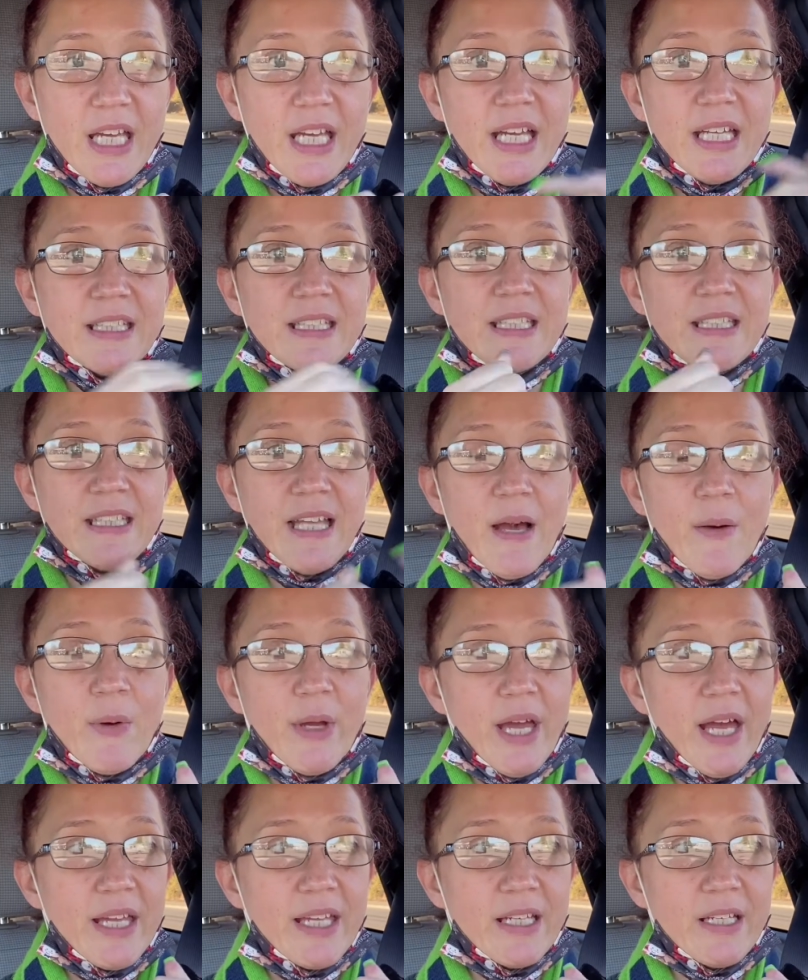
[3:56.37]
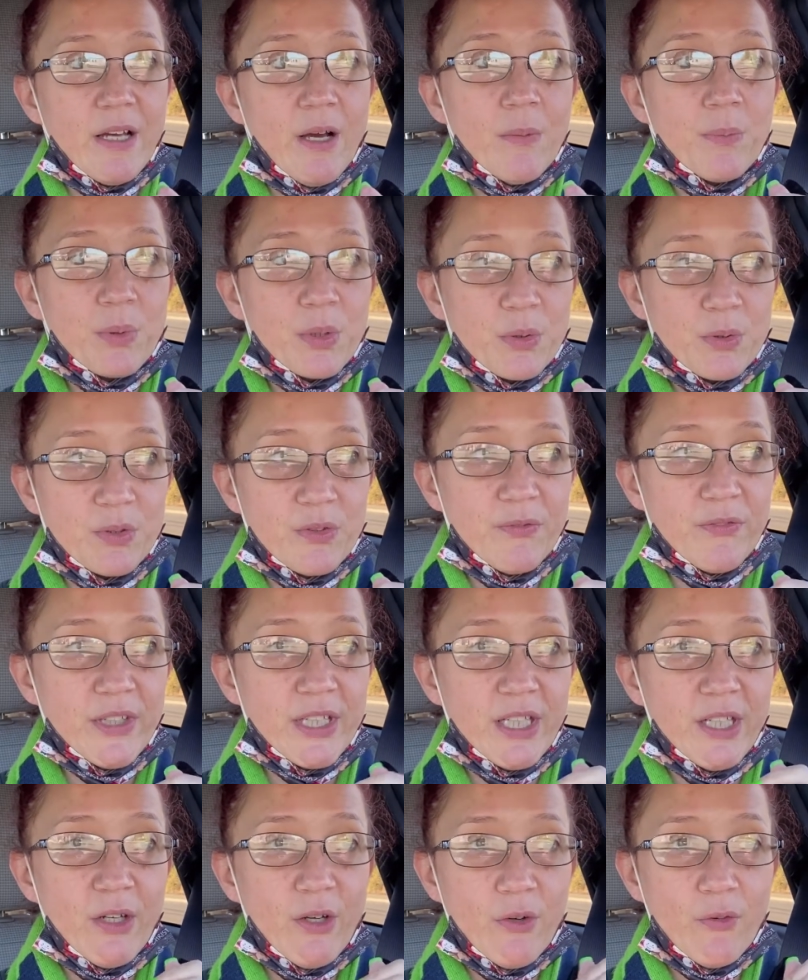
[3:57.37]
And then that way I can upload the
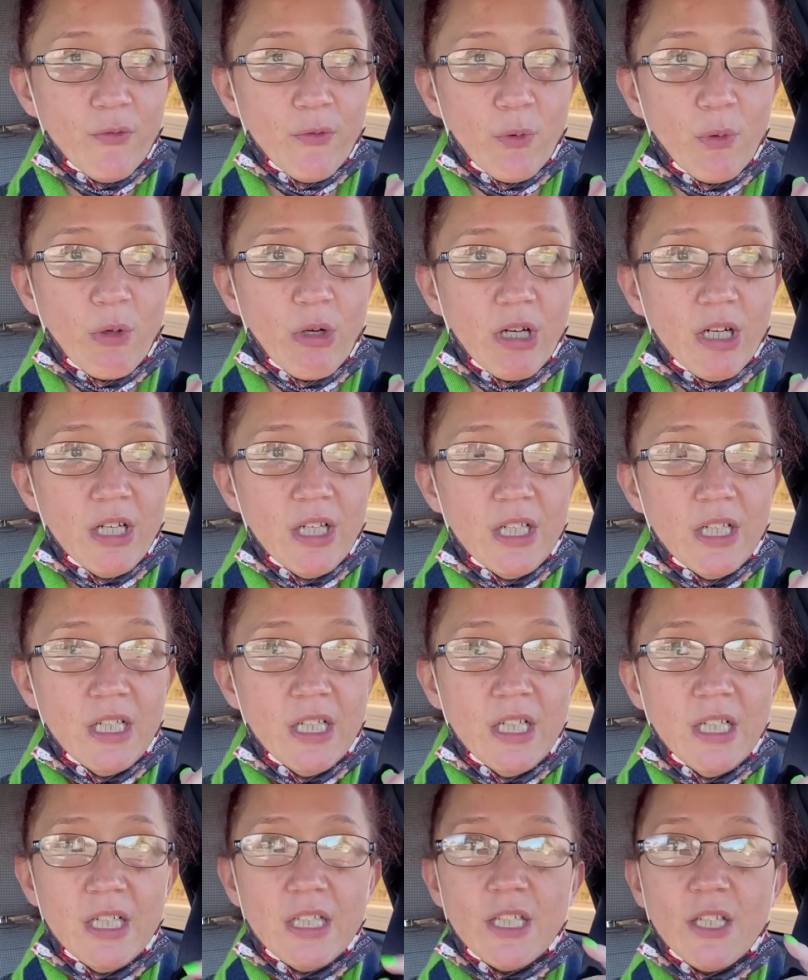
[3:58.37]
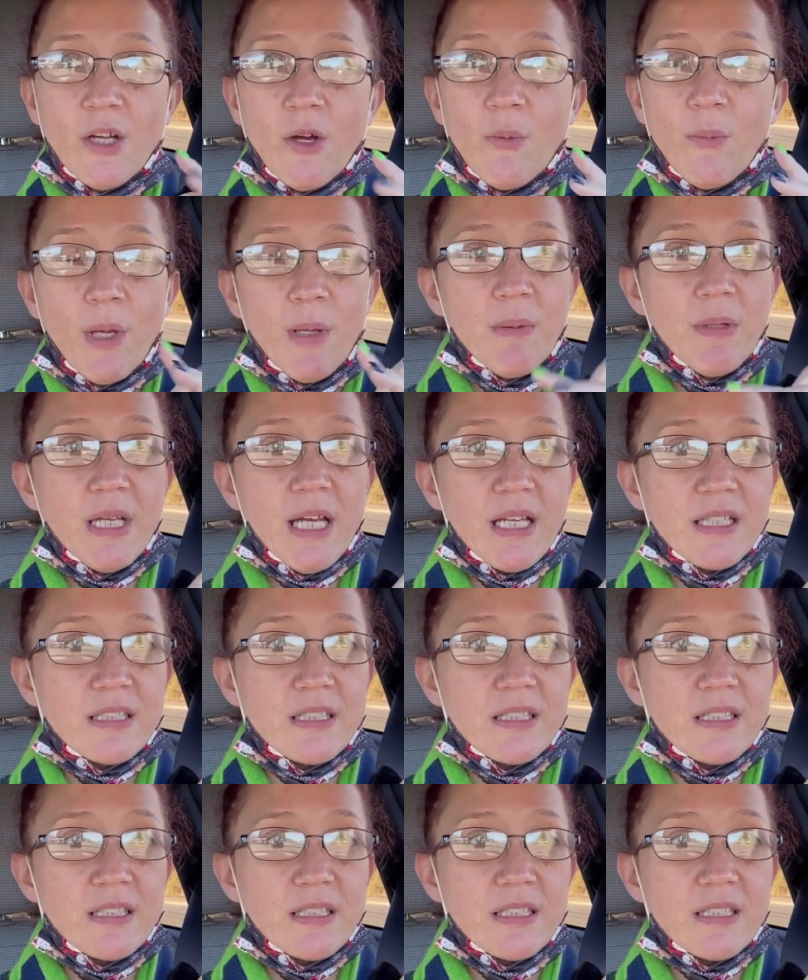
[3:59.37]
video for, you know, maybe next